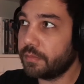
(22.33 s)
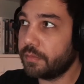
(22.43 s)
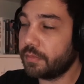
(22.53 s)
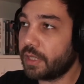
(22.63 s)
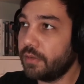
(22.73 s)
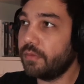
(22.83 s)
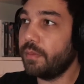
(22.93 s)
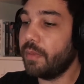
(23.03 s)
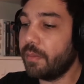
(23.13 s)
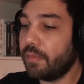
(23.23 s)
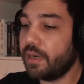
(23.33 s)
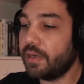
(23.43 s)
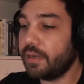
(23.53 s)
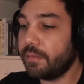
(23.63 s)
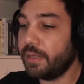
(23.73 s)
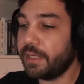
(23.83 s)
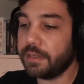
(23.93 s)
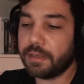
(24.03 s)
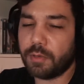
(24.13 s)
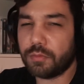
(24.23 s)
kind of remember
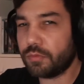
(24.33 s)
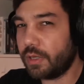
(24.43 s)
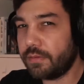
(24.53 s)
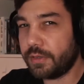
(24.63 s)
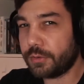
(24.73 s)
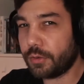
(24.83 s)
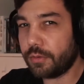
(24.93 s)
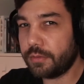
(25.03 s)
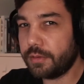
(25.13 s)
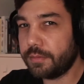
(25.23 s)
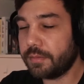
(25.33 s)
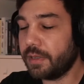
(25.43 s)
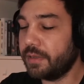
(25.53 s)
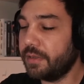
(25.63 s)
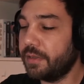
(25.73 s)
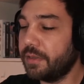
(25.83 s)
being about 12 years old and